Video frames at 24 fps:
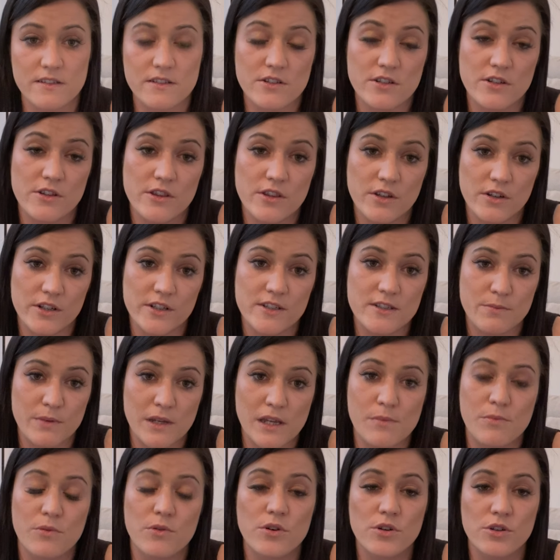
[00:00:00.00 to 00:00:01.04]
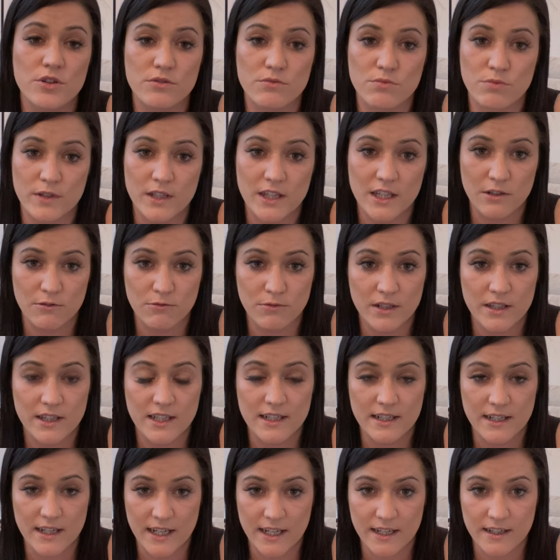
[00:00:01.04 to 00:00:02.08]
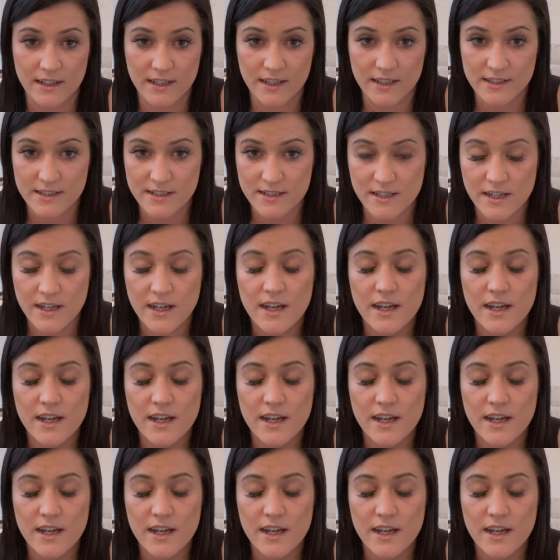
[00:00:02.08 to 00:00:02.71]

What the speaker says: to those people who really, really need it.